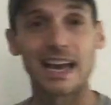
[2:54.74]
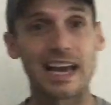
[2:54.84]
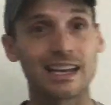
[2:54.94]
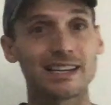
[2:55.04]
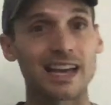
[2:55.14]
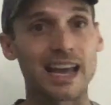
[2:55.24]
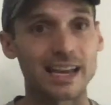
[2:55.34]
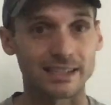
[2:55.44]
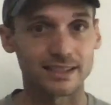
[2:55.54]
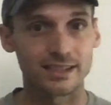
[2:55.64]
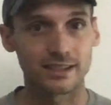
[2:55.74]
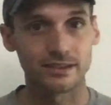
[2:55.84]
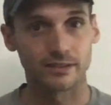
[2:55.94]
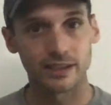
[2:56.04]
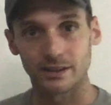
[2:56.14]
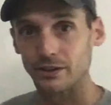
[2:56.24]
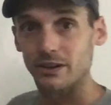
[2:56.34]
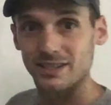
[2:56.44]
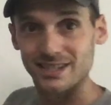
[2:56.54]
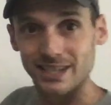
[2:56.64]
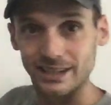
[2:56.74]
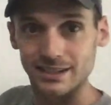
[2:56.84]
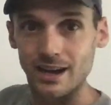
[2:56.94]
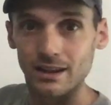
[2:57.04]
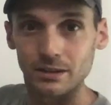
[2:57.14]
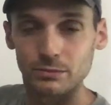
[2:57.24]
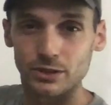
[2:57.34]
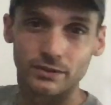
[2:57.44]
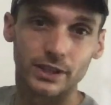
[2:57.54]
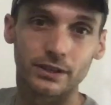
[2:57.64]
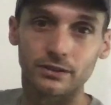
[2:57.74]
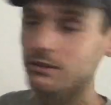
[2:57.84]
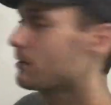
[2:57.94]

and 8. Right? There are 6 columns over here on the